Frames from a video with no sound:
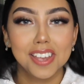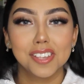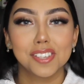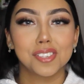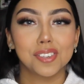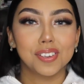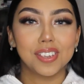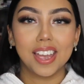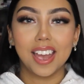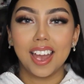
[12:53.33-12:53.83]

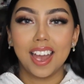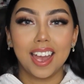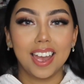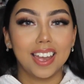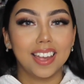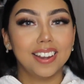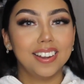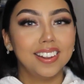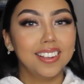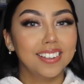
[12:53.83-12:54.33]
So
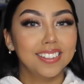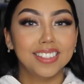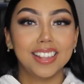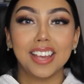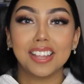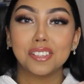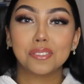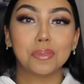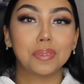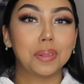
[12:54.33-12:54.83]
yeah,
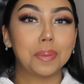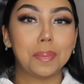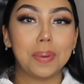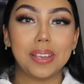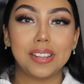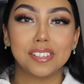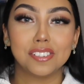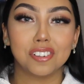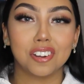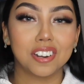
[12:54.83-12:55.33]
that's when the
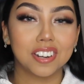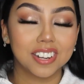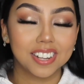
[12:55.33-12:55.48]
pain started,